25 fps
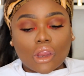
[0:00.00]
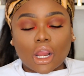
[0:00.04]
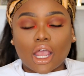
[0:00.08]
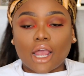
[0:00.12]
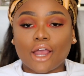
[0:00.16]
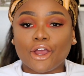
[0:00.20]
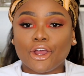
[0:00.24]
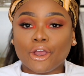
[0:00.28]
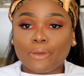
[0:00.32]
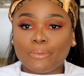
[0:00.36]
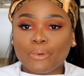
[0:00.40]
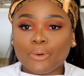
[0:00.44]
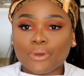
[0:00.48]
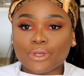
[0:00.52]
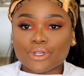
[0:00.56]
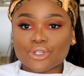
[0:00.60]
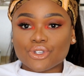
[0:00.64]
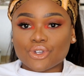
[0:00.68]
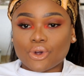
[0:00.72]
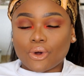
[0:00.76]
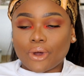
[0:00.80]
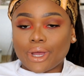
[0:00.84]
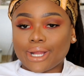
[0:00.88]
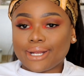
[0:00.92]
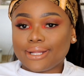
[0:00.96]
I hope you
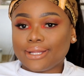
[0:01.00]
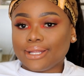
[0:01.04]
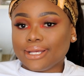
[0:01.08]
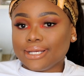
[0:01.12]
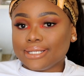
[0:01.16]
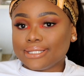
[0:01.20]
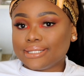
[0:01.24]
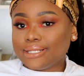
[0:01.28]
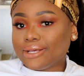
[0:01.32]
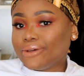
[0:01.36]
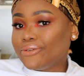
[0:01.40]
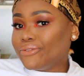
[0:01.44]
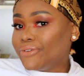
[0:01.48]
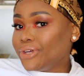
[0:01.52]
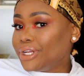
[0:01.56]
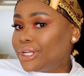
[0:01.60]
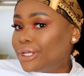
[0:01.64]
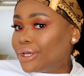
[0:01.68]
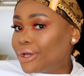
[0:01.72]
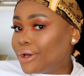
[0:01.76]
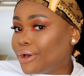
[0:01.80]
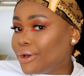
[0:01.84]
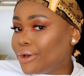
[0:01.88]
enjoyed this video.